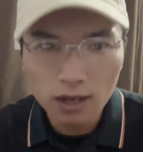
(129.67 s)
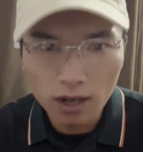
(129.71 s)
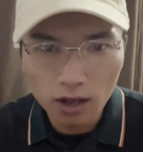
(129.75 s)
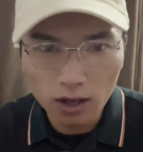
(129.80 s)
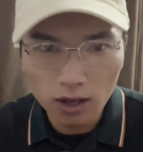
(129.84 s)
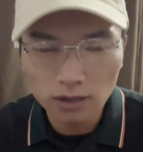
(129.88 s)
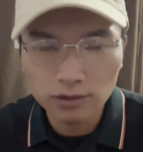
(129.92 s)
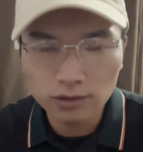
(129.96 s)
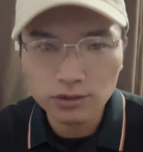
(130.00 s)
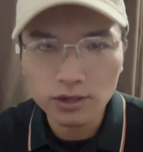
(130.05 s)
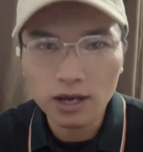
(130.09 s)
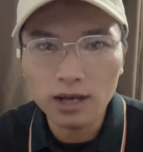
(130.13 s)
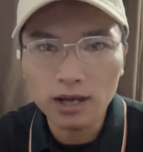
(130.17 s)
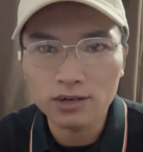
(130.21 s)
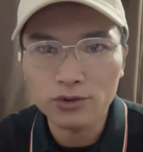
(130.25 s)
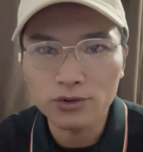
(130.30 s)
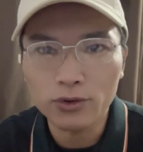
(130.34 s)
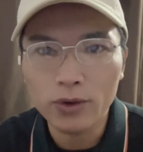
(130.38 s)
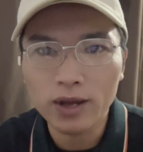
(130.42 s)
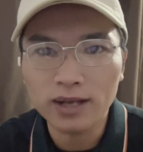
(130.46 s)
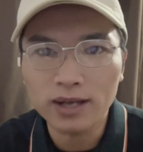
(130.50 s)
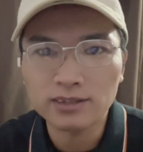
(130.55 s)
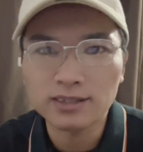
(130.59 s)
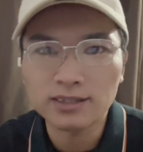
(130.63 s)
out
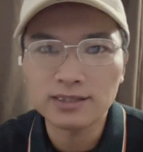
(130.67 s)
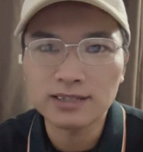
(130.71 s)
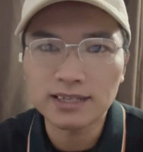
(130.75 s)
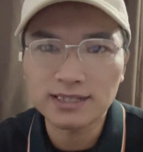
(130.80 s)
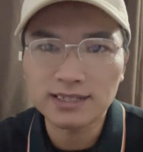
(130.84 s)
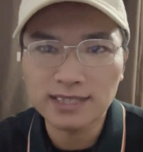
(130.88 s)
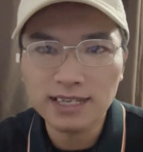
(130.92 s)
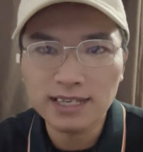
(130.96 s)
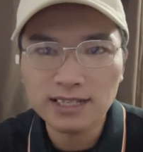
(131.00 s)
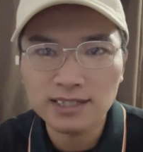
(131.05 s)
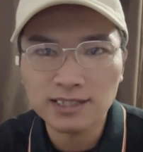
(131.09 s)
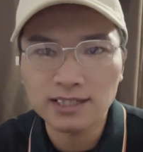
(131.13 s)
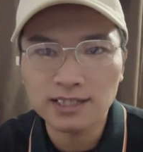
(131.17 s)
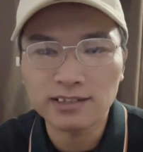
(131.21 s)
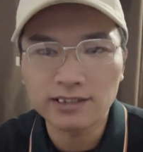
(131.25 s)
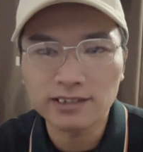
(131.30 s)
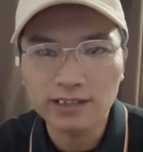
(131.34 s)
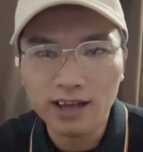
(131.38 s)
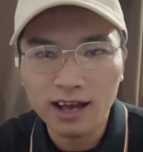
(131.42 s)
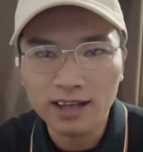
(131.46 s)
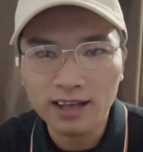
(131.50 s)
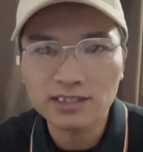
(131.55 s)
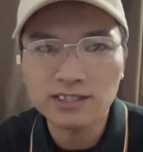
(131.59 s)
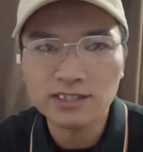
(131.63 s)
around the
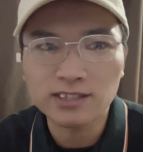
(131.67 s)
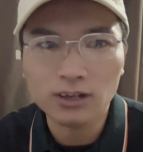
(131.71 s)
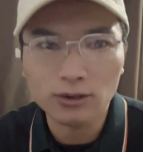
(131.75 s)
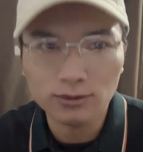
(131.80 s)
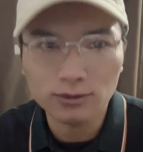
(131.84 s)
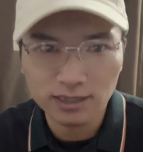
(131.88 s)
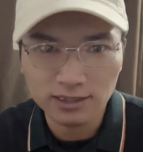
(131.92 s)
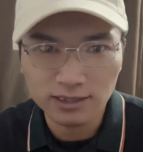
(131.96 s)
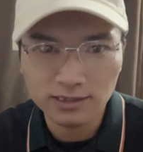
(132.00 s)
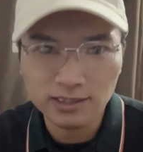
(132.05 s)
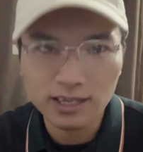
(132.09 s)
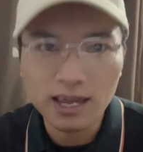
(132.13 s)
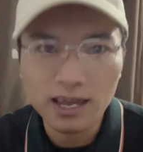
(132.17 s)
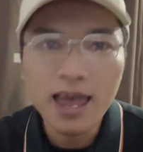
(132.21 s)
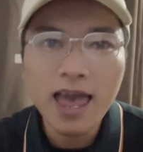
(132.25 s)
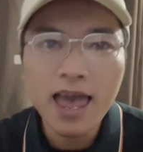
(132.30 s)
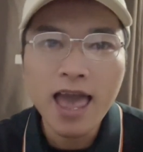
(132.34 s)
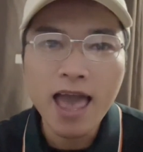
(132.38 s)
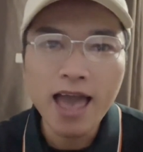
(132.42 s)
69,000.